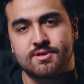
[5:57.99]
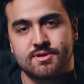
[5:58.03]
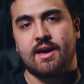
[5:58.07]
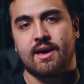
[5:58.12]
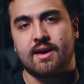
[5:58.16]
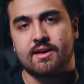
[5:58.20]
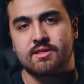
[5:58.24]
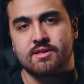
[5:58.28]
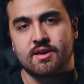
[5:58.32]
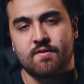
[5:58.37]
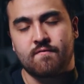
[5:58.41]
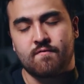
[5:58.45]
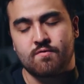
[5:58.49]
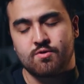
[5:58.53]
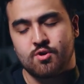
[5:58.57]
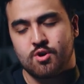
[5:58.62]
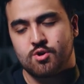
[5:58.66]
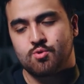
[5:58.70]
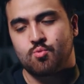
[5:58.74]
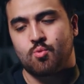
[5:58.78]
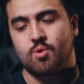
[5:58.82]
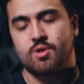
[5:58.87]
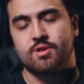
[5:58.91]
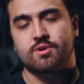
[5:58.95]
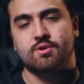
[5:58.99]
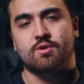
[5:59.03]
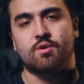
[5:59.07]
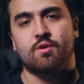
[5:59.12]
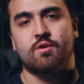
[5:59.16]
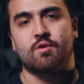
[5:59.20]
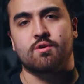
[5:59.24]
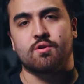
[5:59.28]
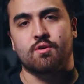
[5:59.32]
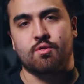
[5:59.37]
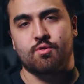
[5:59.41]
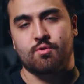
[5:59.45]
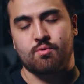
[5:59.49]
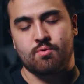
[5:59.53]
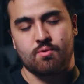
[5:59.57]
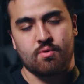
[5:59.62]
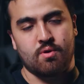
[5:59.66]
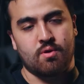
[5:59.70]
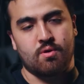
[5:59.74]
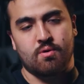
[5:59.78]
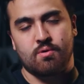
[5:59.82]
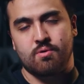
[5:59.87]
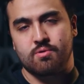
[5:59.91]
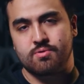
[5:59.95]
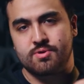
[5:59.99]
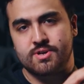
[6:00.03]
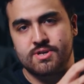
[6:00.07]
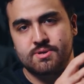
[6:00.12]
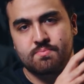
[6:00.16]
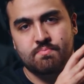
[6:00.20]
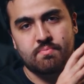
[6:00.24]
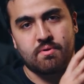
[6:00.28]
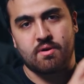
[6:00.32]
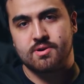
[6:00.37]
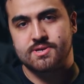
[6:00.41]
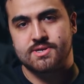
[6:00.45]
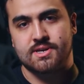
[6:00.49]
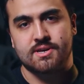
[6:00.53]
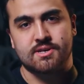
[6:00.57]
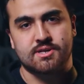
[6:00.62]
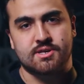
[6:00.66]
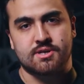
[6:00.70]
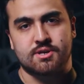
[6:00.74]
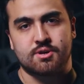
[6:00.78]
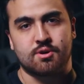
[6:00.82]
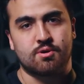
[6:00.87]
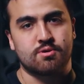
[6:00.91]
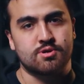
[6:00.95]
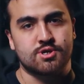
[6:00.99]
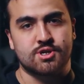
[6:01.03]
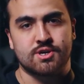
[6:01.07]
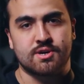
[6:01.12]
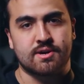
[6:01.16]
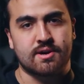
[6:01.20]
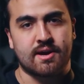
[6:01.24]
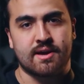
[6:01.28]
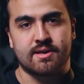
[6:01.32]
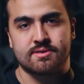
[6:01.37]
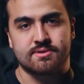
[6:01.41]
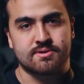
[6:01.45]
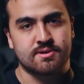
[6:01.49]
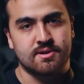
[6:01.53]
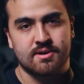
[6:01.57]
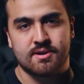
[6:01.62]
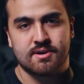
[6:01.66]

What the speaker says: And if you don't want to go through all this process, searching and